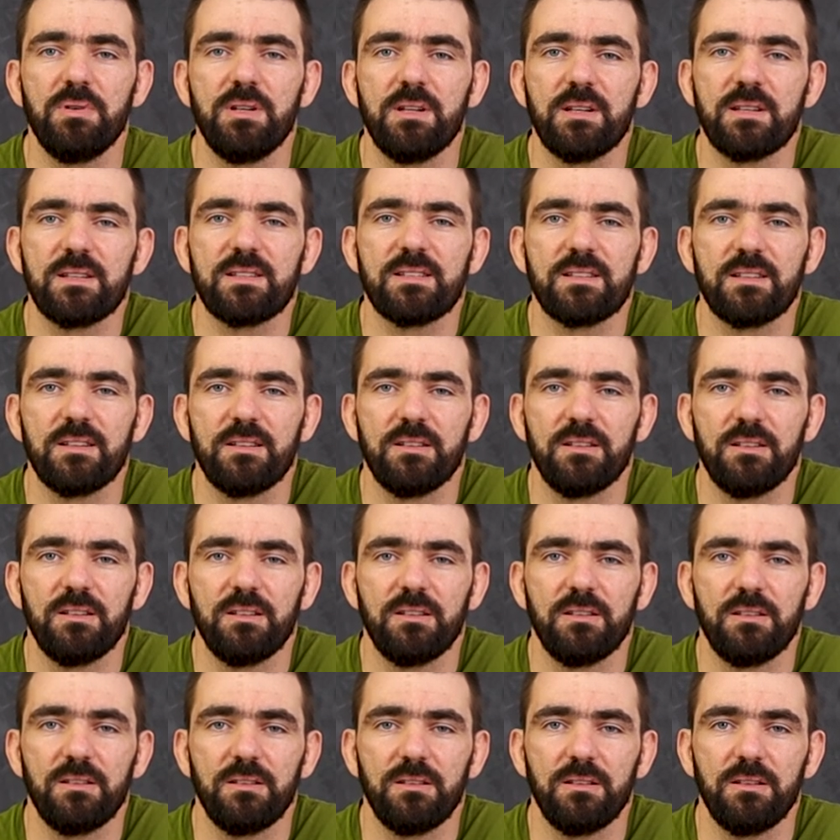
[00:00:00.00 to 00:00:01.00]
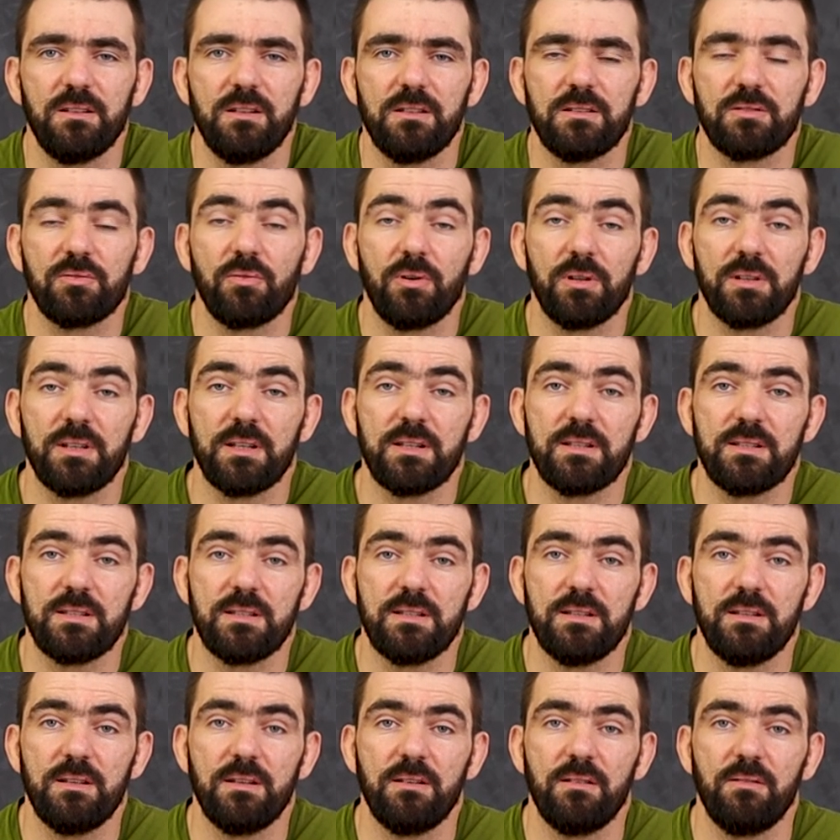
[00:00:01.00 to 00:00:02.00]
it, it is best to take it out
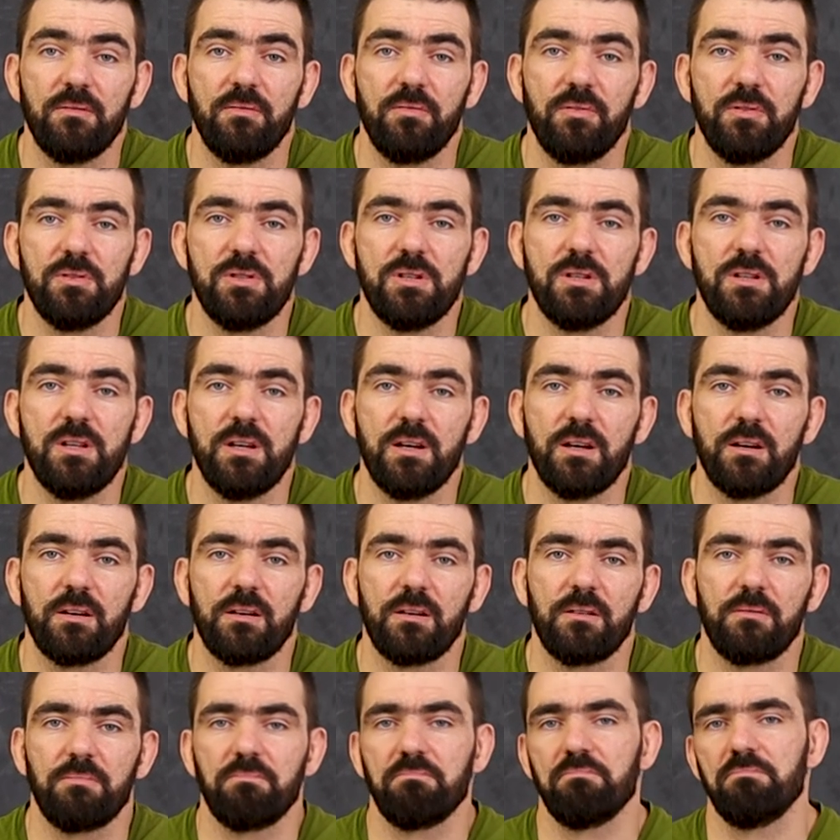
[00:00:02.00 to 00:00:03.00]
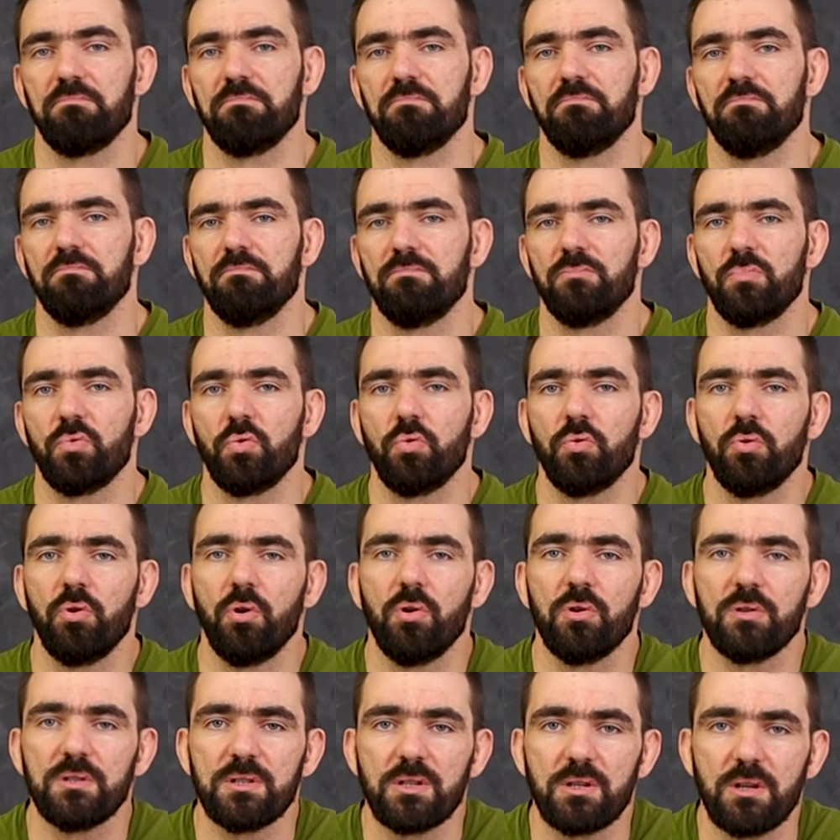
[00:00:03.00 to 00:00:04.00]
of the fridge
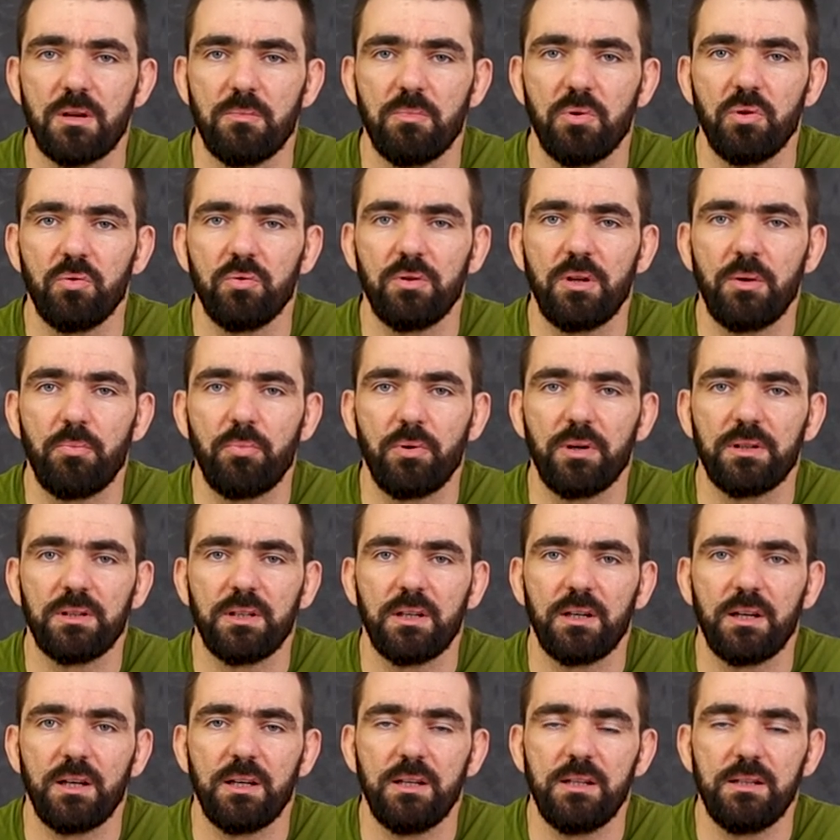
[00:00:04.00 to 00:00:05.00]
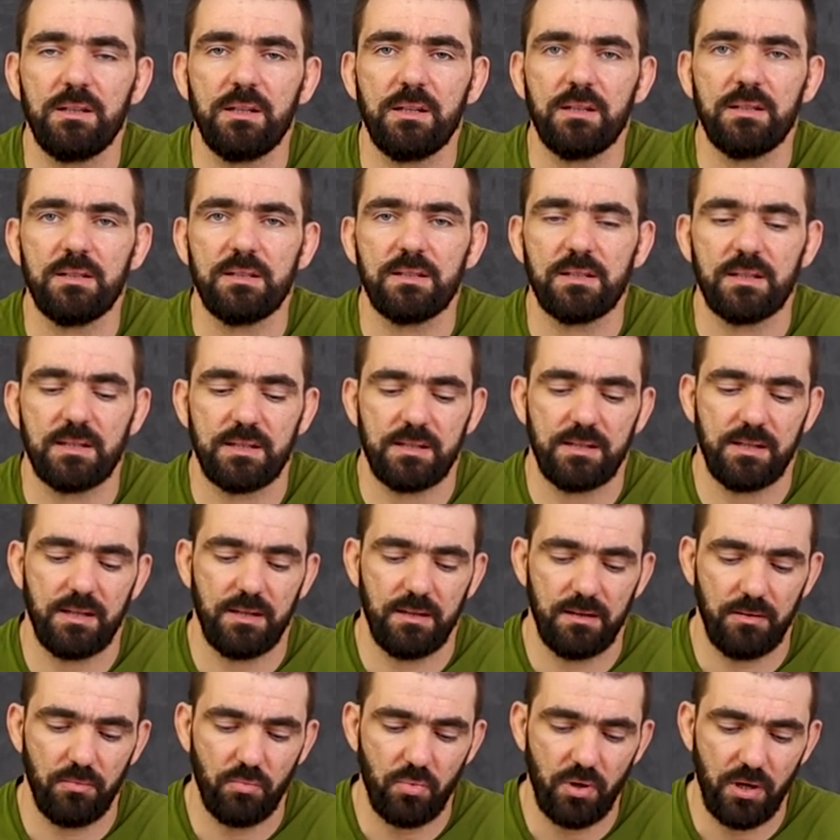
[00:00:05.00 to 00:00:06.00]
20-30 minutes before, so
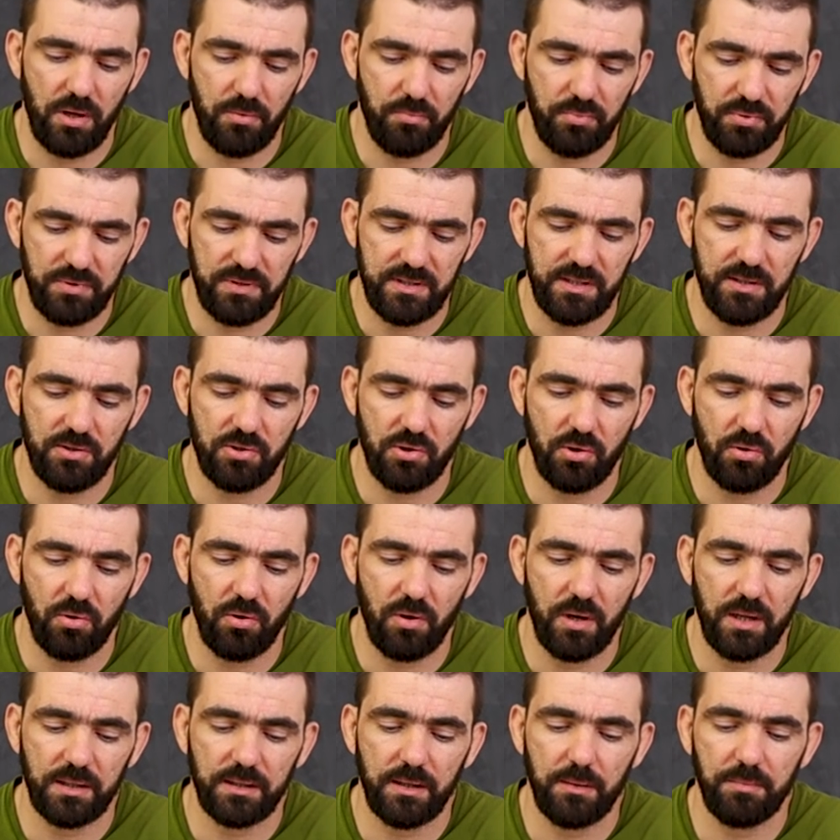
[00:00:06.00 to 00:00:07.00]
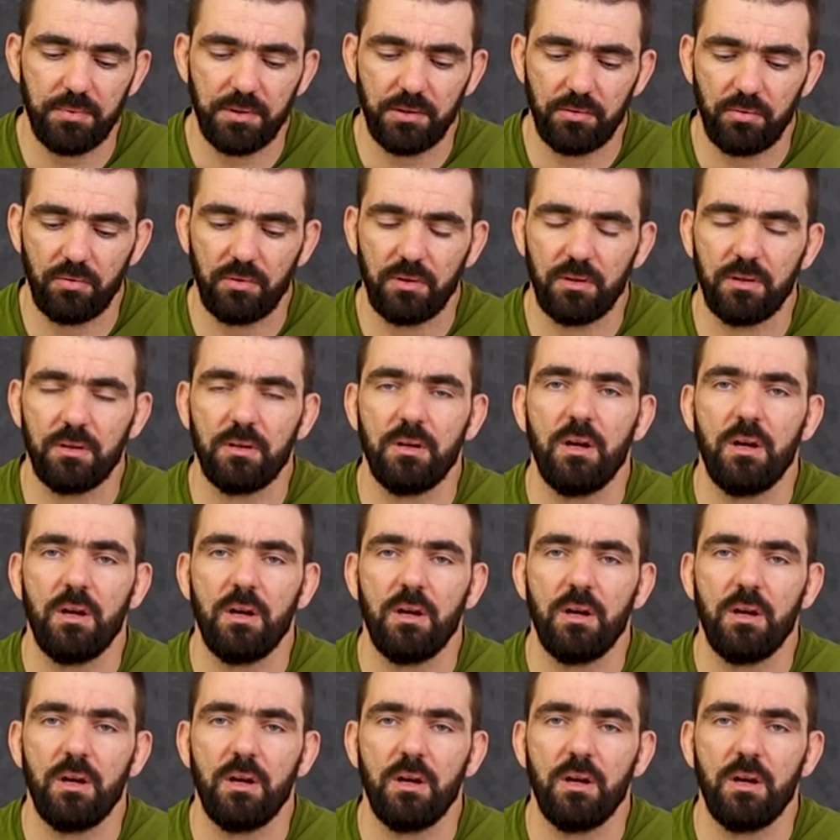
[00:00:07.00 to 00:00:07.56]
the chocolate softens,